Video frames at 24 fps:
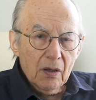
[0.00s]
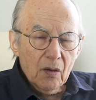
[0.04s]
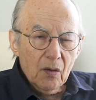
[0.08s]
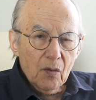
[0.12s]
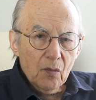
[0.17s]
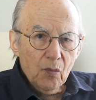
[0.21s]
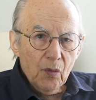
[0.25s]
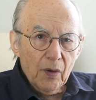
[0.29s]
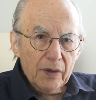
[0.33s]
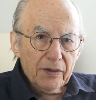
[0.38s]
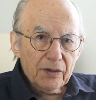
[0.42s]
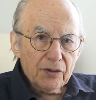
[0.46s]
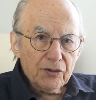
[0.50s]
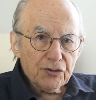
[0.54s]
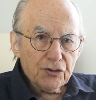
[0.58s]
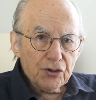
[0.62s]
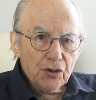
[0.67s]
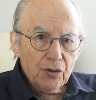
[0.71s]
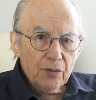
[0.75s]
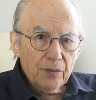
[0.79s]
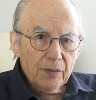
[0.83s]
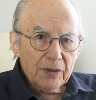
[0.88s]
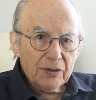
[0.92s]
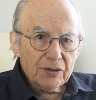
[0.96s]
when the
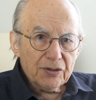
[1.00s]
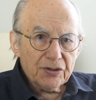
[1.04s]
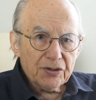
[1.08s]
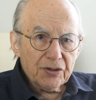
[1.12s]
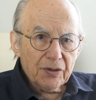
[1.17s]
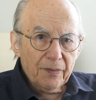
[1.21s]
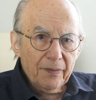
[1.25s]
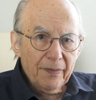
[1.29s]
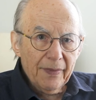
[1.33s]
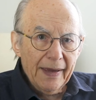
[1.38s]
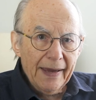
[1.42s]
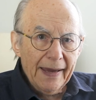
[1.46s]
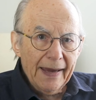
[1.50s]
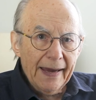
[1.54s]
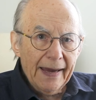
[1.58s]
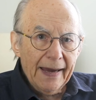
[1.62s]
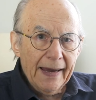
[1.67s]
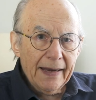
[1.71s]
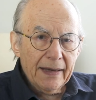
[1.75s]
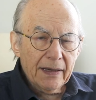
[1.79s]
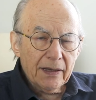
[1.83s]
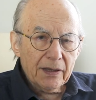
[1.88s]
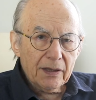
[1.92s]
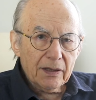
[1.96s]
Germans
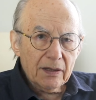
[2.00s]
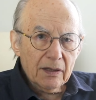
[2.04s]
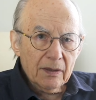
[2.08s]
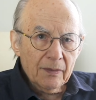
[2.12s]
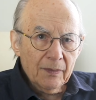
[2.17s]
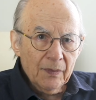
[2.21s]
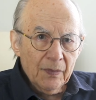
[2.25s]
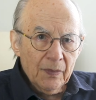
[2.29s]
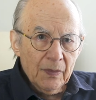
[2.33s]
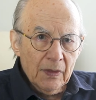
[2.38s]
demanded